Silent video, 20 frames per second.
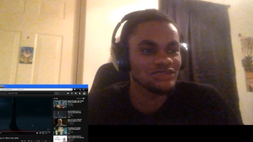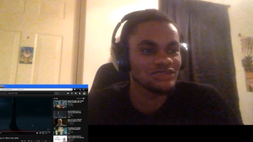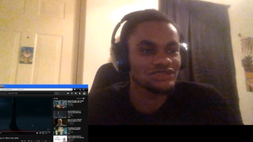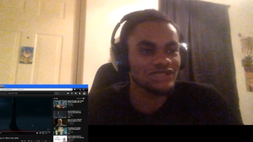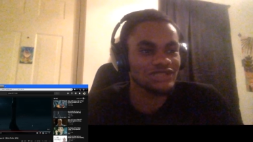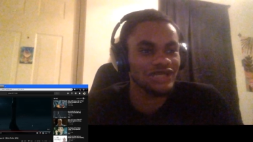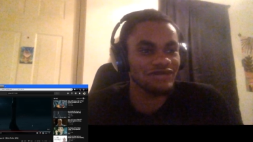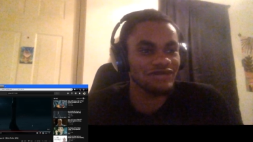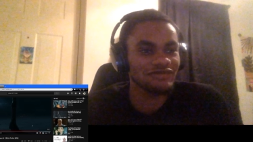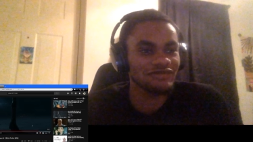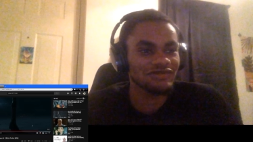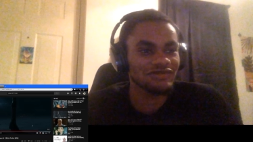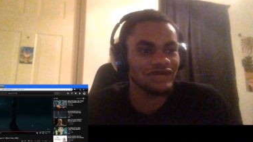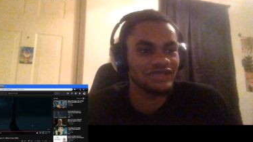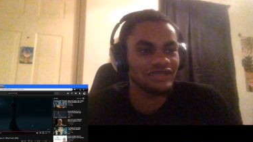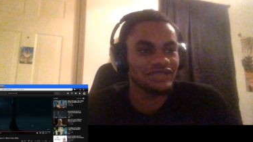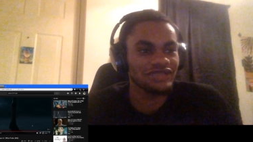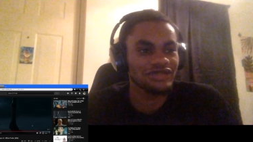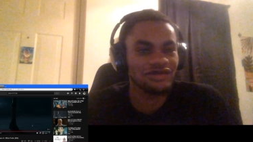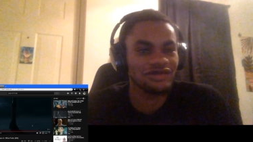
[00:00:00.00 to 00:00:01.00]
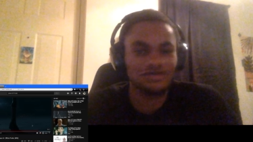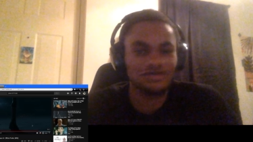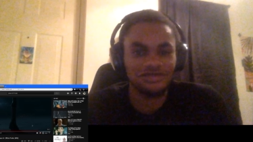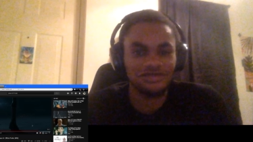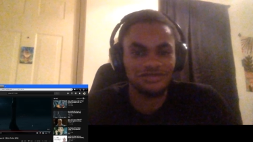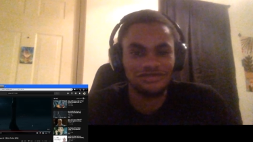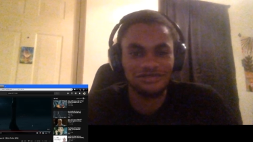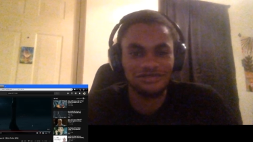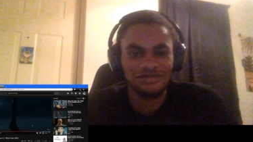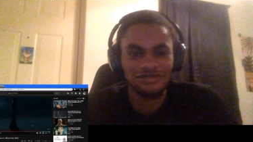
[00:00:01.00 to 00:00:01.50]
side would have got the
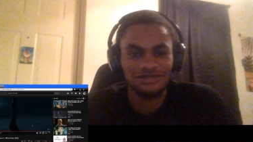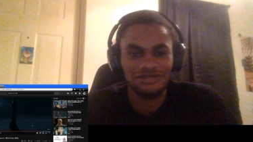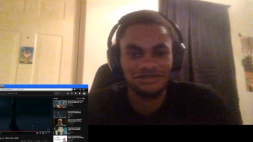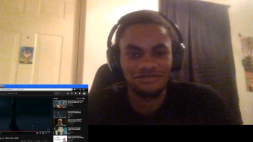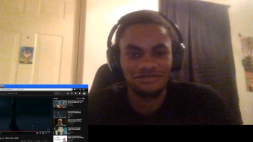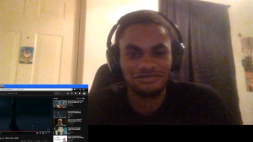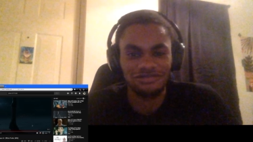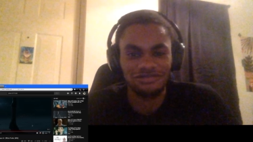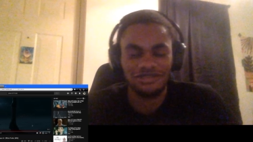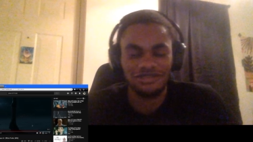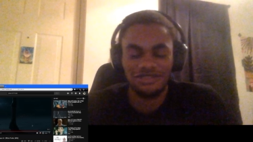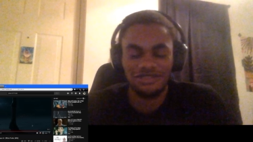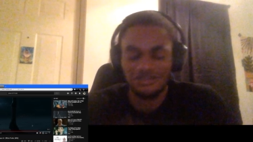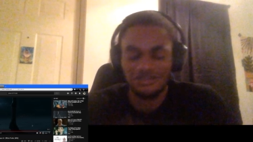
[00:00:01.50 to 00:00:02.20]
other, but